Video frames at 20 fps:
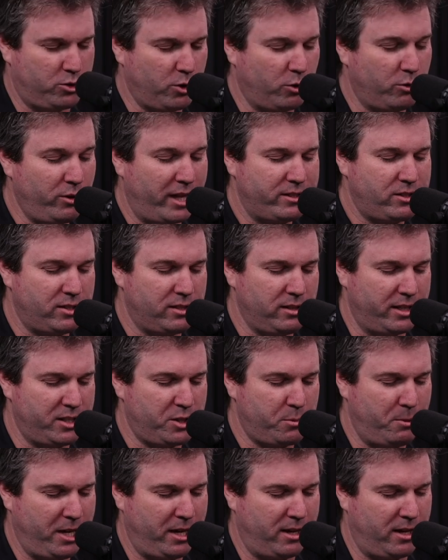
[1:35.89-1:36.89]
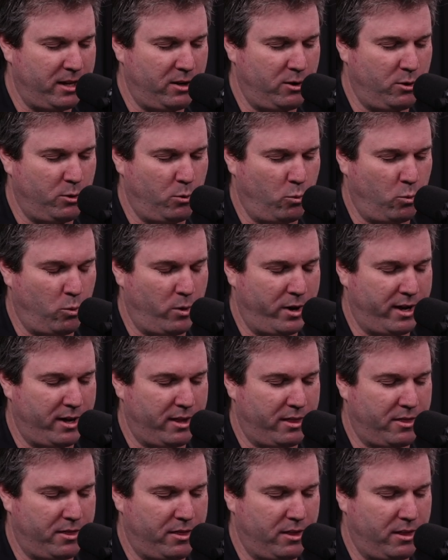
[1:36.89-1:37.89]
let's begin
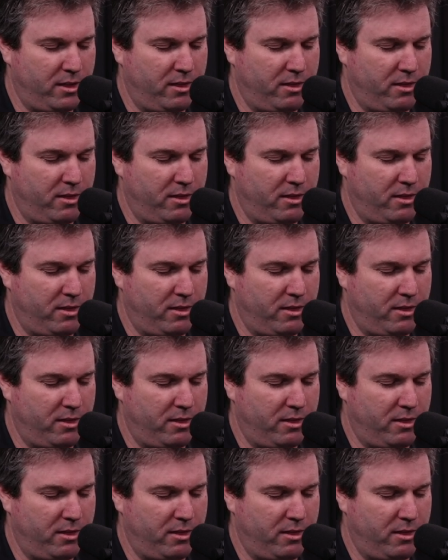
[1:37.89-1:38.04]
with